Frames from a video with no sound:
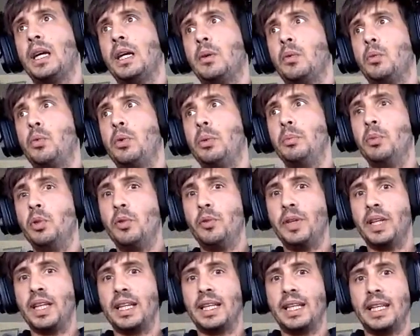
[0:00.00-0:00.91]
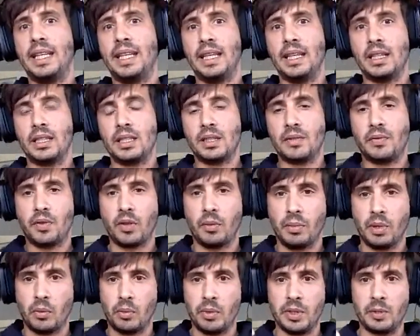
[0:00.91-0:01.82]
removing links from
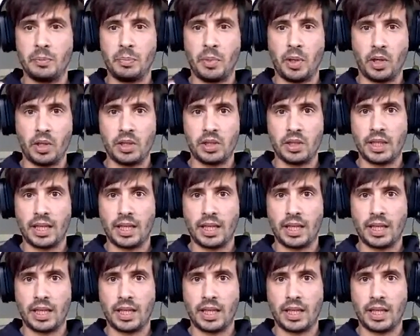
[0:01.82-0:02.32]
a response